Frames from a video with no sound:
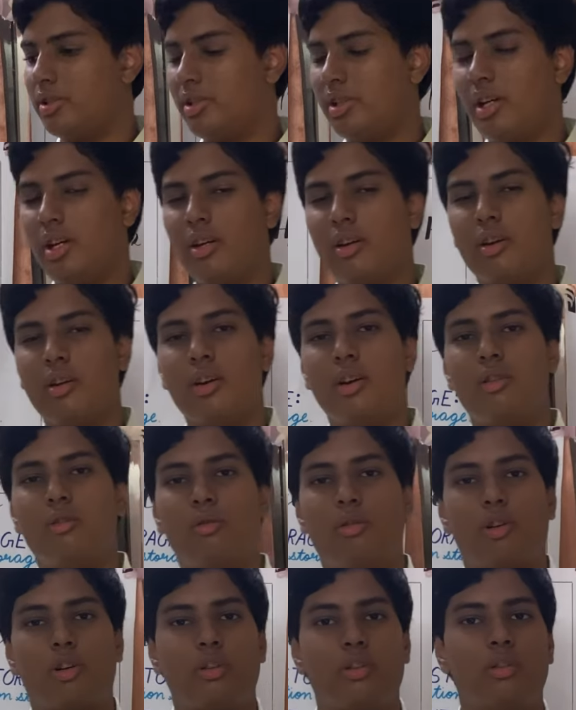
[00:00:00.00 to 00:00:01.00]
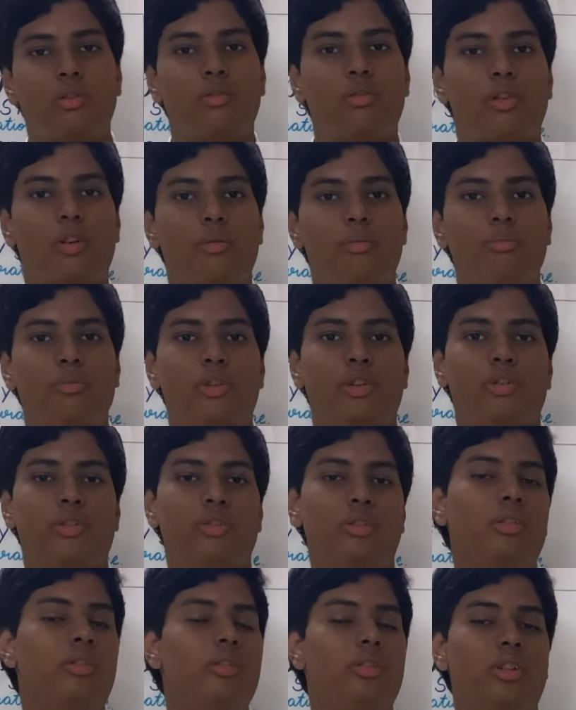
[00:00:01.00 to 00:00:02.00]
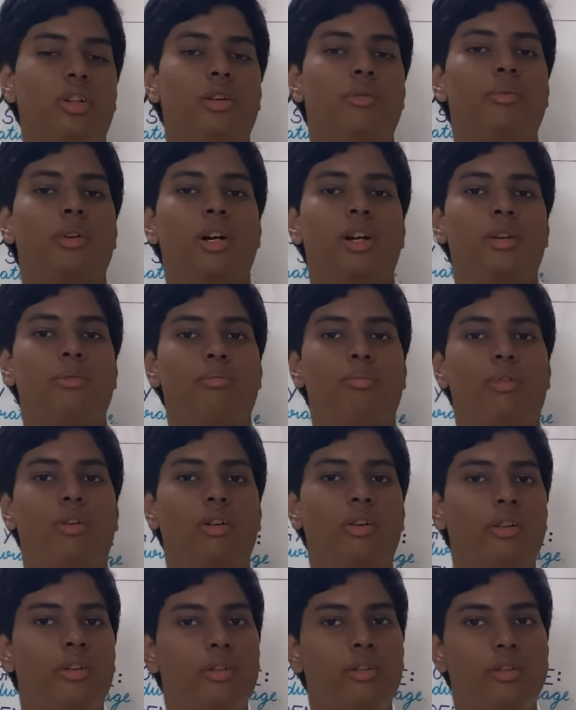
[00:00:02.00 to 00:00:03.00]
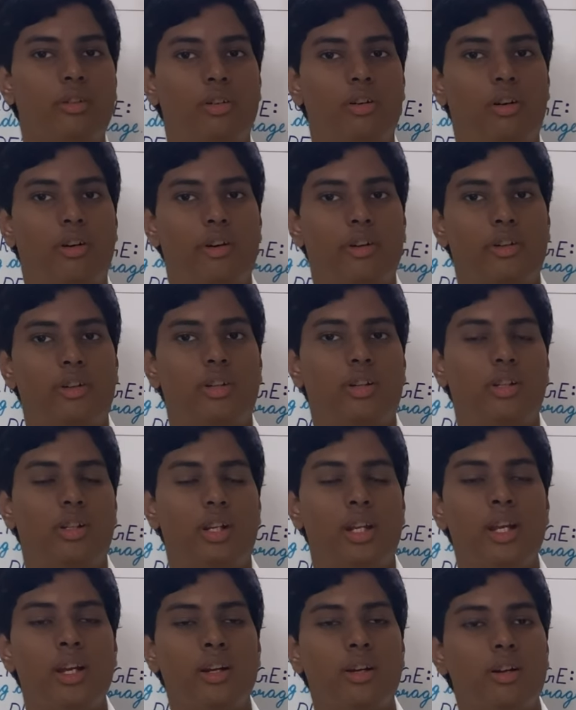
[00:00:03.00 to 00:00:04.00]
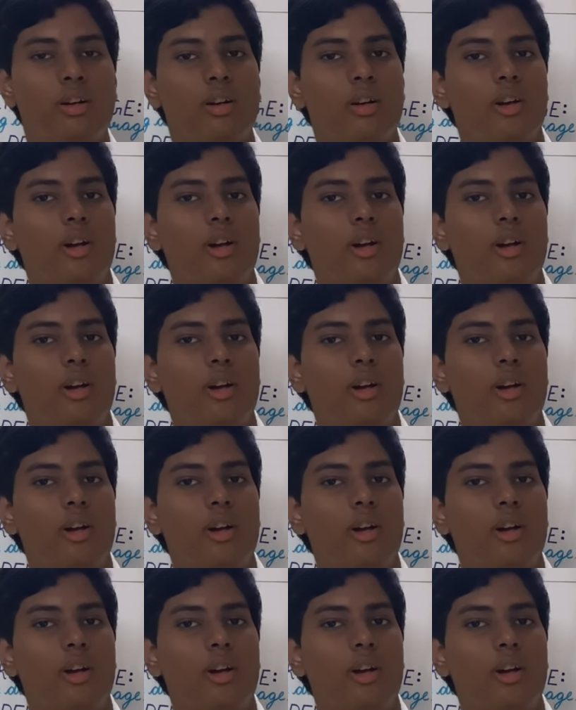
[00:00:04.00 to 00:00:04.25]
take water from your nearby pond or lake